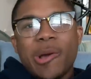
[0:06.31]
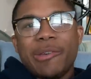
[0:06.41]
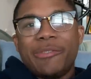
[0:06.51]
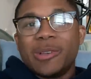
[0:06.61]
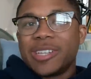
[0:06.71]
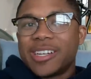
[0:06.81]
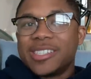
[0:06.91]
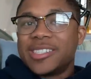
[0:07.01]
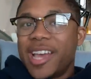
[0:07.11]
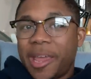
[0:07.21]
it feels like a
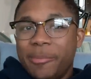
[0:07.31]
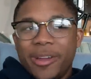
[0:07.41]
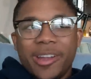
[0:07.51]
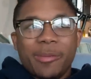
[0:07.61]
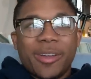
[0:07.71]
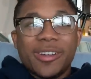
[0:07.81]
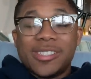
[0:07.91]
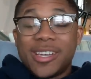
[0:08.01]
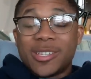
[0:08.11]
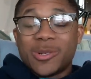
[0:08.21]
second Monday
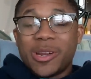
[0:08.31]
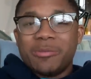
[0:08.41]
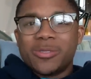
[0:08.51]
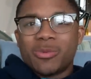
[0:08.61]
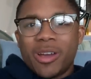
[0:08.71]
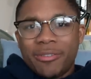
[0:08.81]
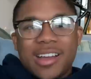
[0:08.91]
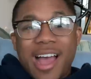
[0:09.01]
because yesterday was rough.